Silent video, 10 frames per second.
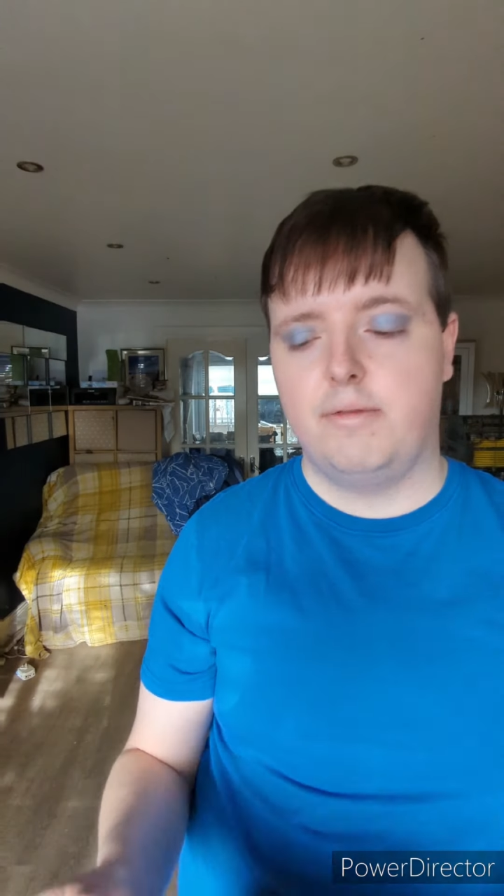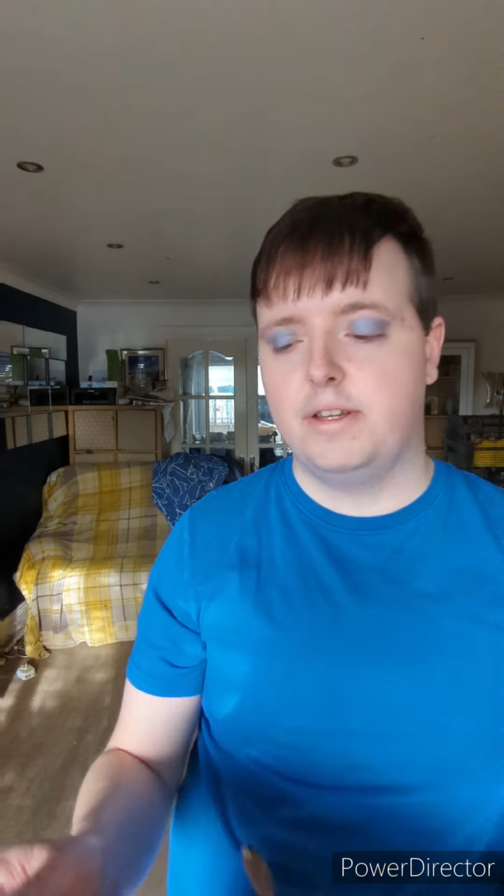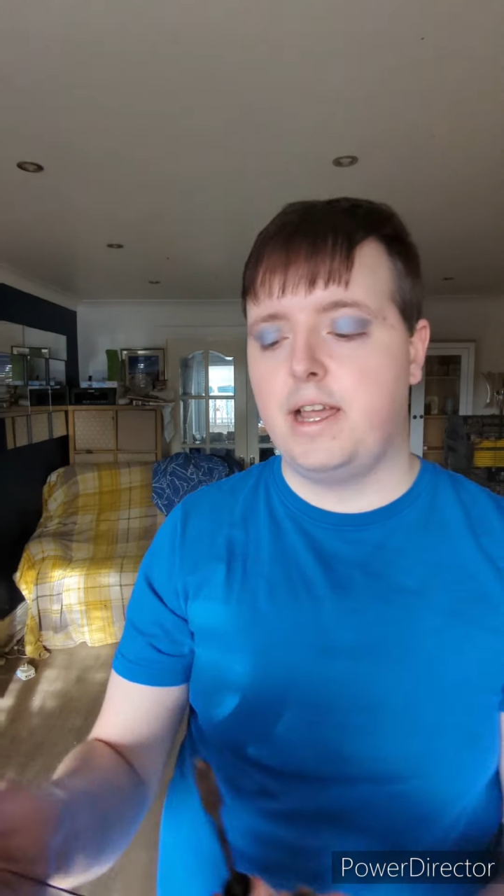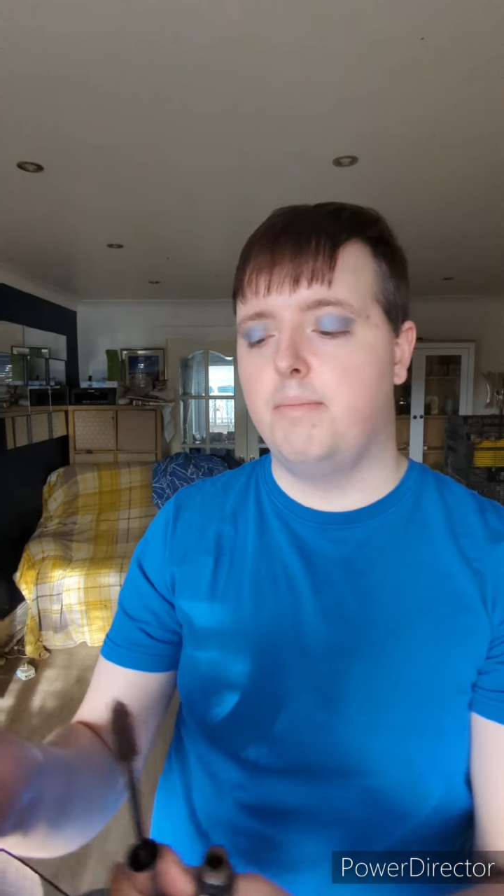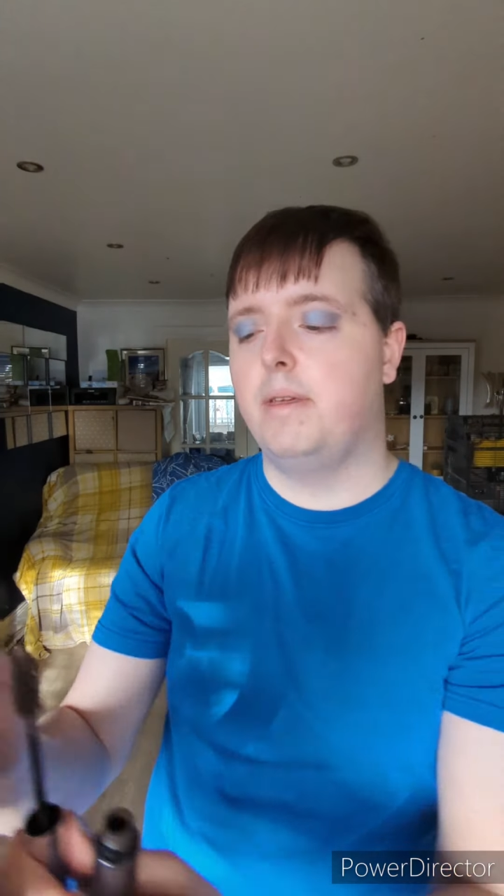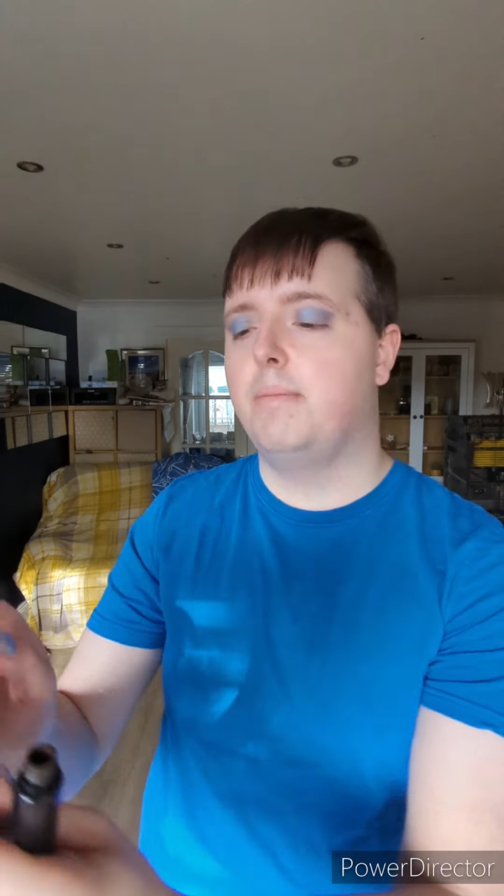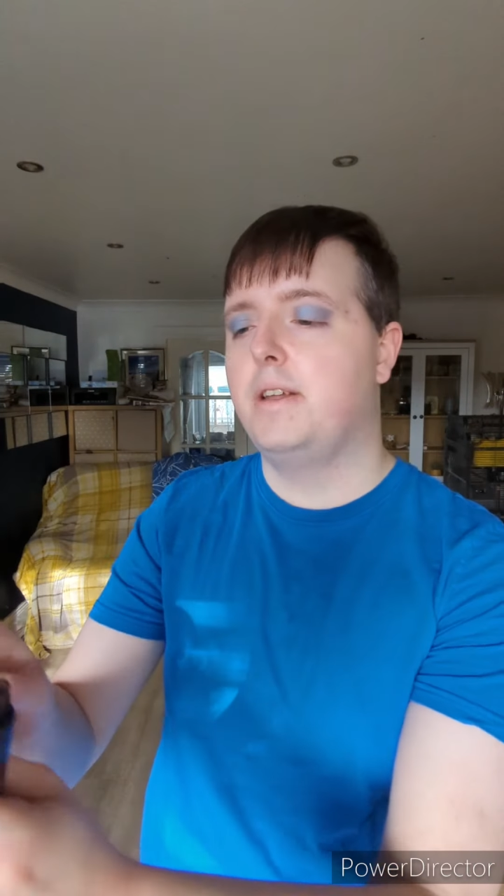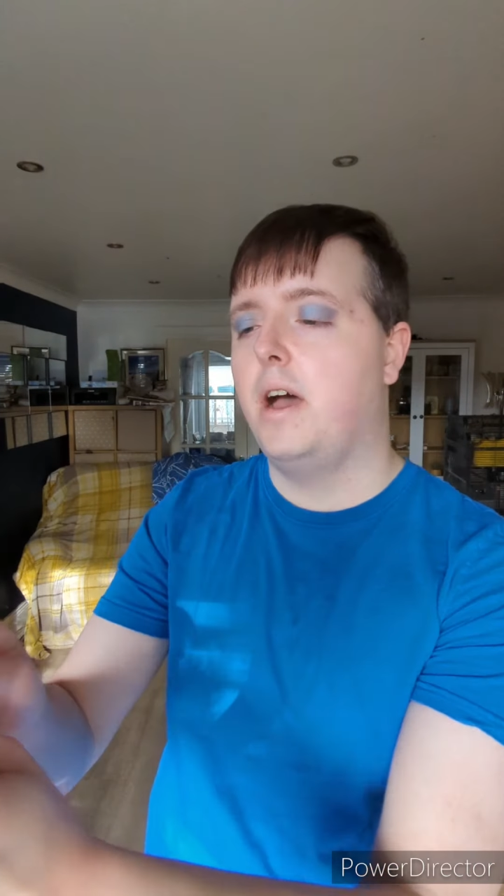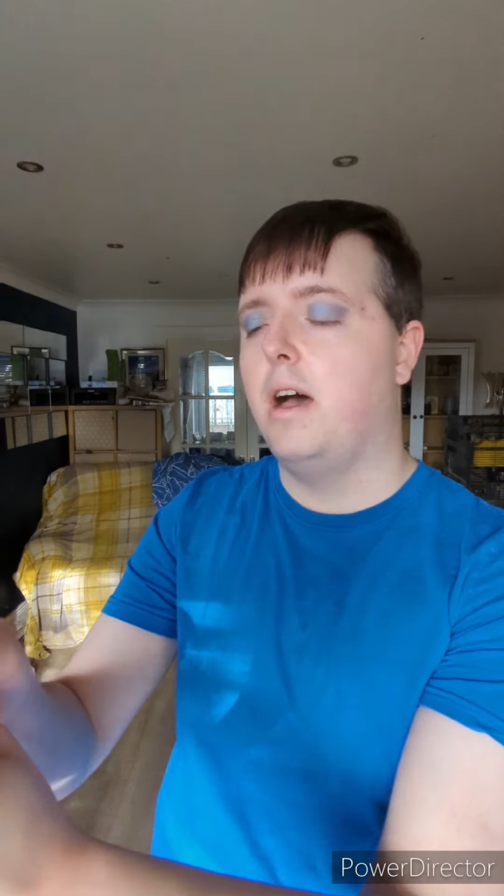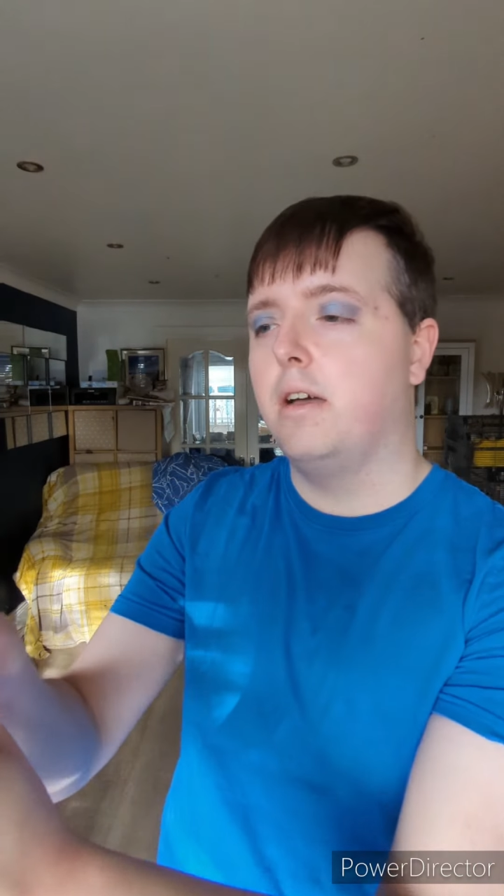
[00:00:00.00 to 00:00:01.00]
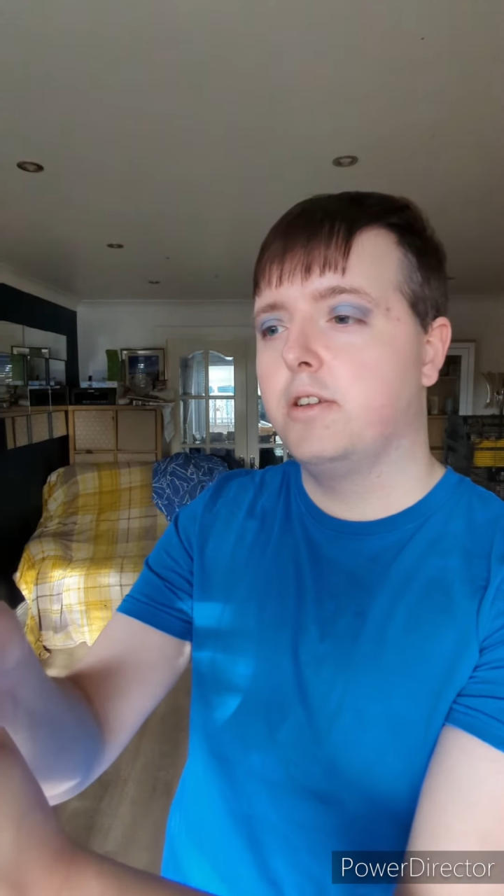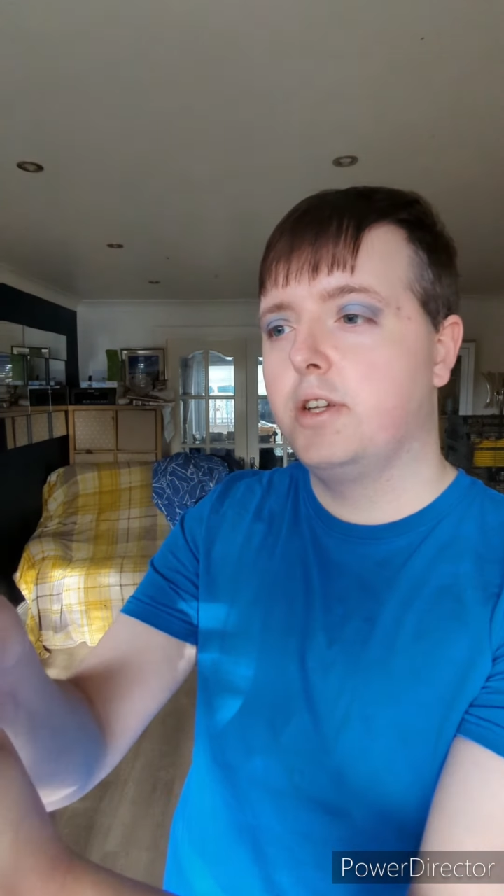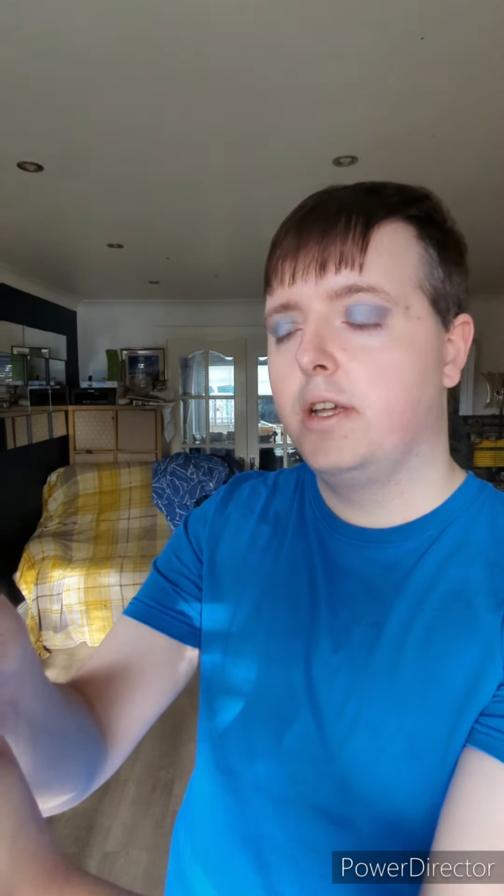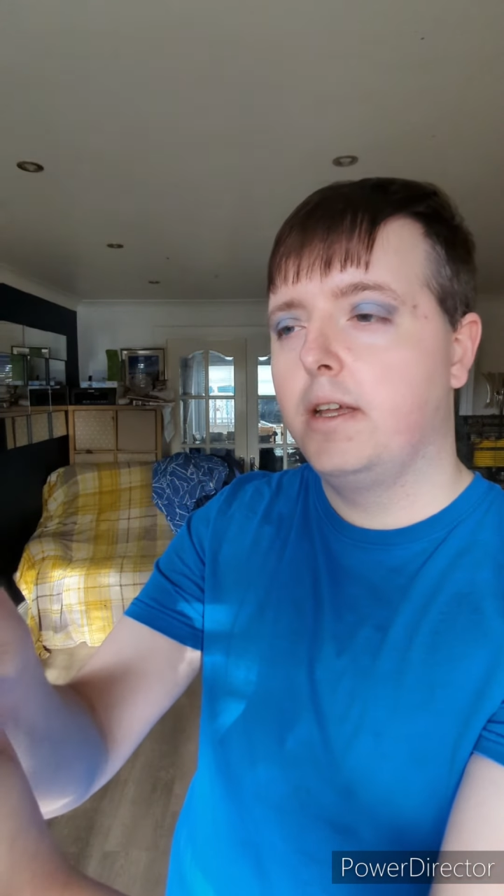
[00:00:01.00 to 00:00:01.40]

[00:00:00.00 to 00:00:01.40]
which can be a bit harsh.